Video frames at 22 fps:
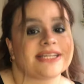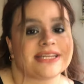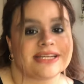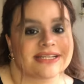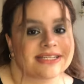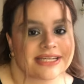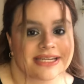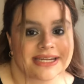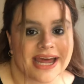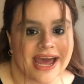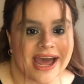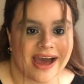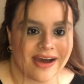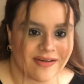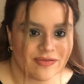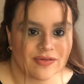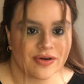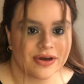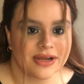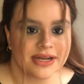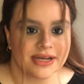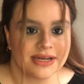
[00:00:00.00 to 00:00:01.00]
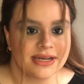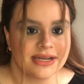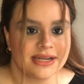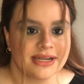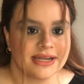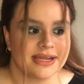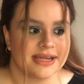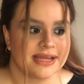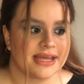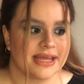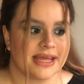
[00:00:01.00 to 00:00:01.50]
doesn't have one
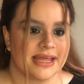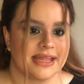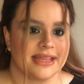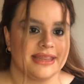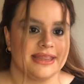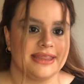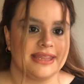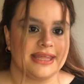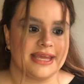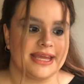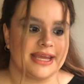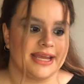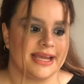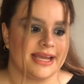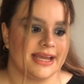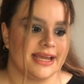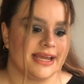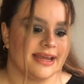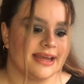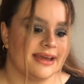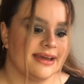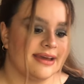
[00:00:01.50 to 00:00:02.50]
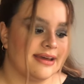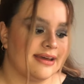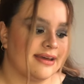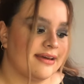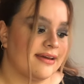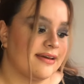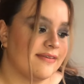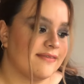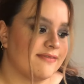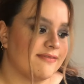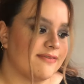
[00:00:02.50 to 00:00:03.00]
in the
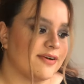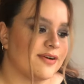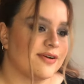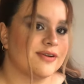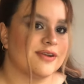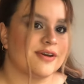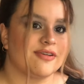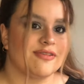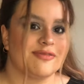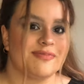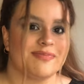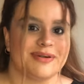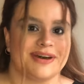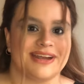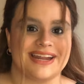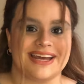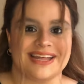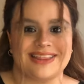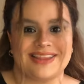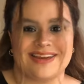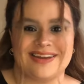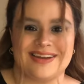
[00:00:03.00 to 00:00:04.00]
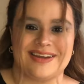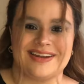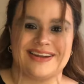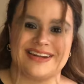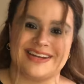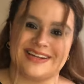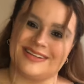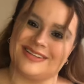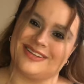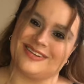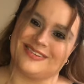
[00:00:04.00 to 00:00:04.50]
photo, but I thought I'd
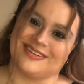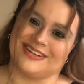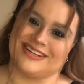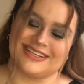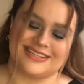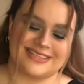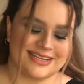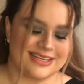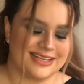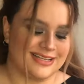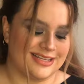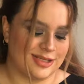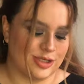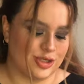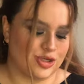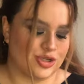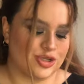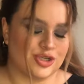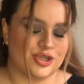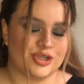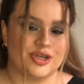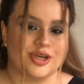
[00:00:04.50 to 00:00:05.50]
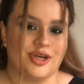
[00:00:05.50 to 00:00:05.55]
include it since it's